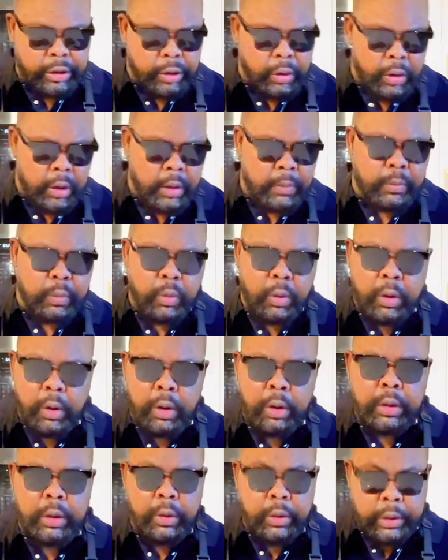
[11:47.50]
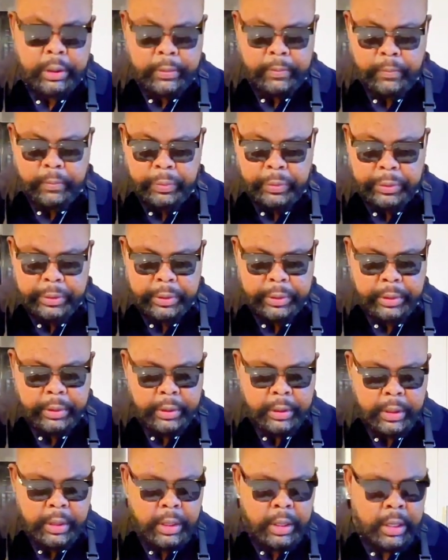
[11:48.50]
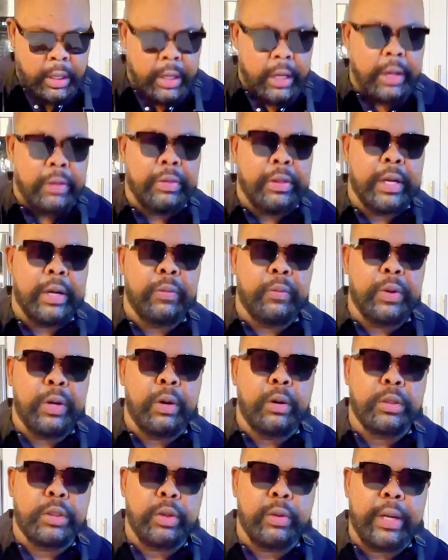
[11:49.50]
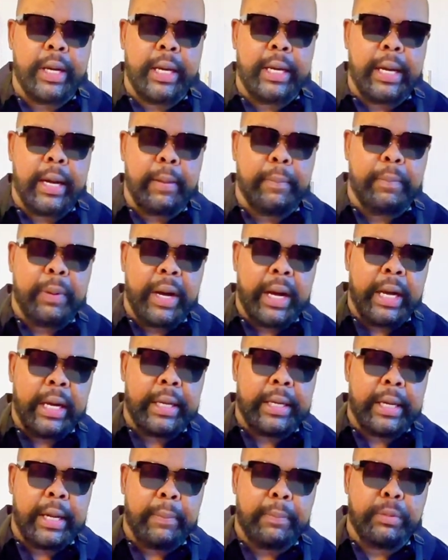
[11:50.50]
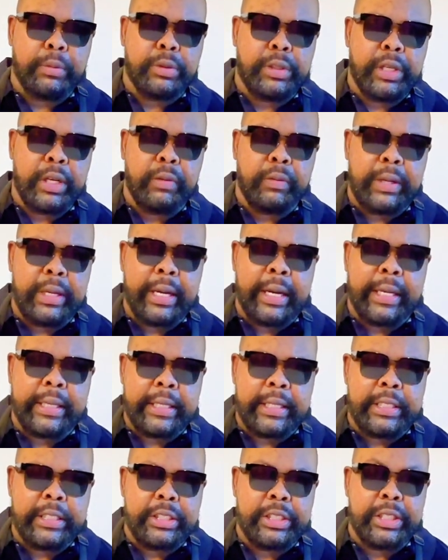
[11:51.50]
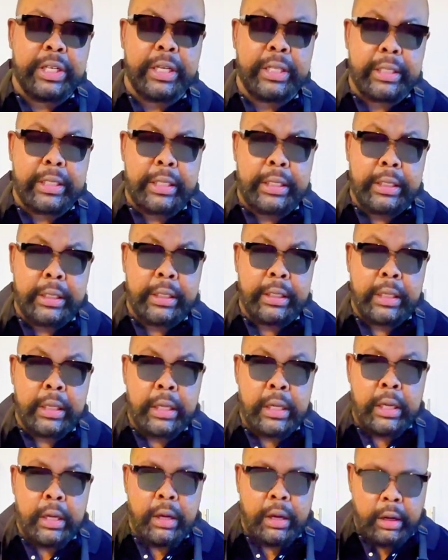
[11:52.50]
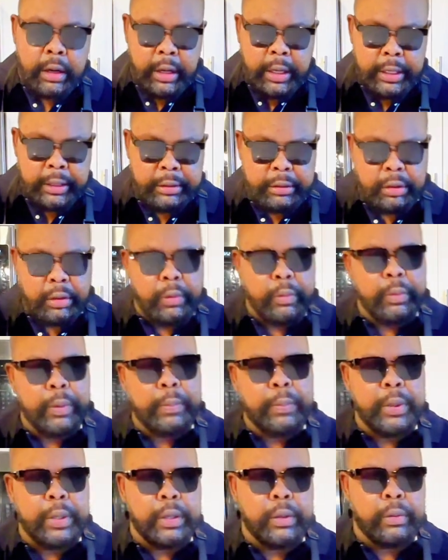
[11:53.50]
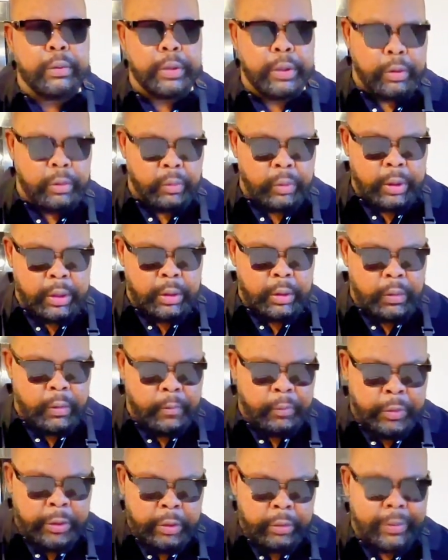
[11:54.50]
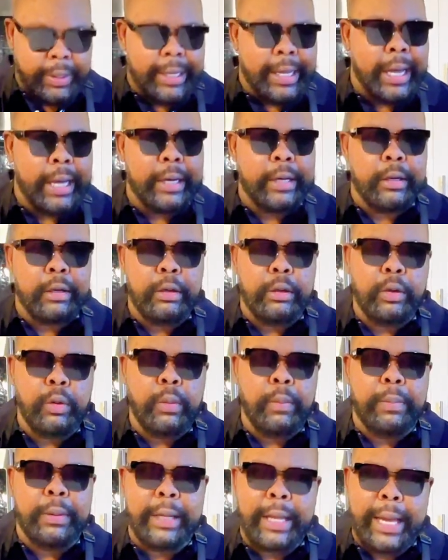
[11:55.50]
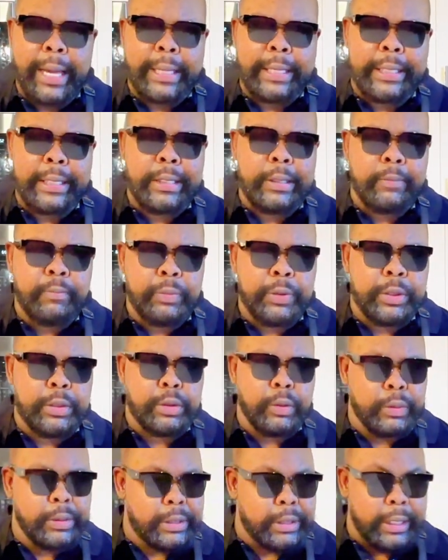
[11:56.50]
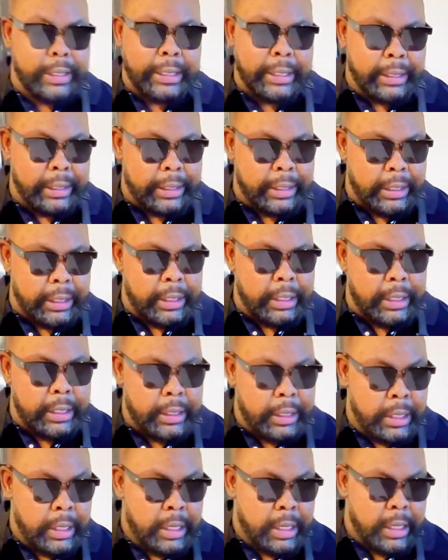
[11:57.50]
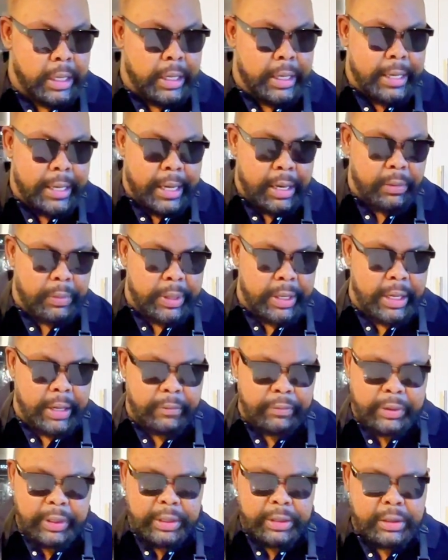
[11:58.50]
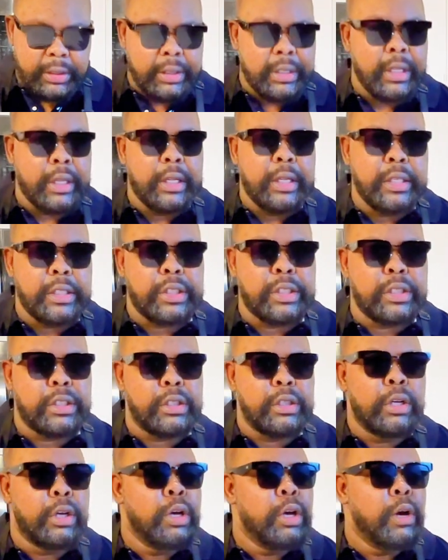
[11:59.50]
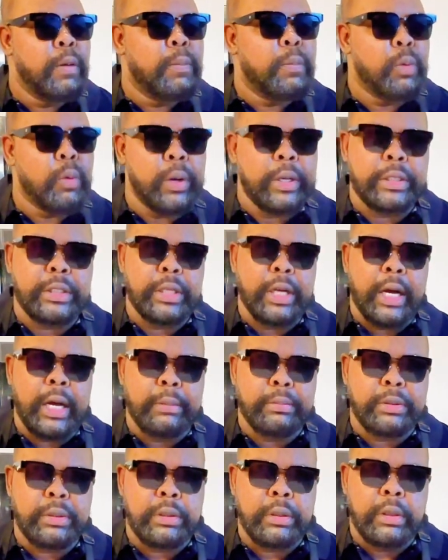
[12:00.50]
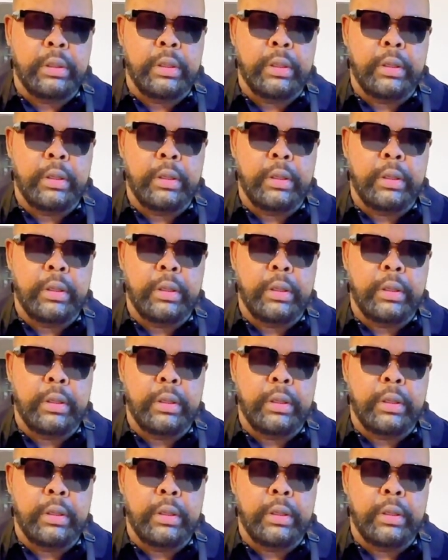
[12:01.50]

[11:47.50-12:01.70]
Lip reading: char broil on them. And then we also got our pineapple teriyaki chutney. Alright, so we put it on the grill. We got it a little blackened, so it's looking good. And now we have these delicious pork chops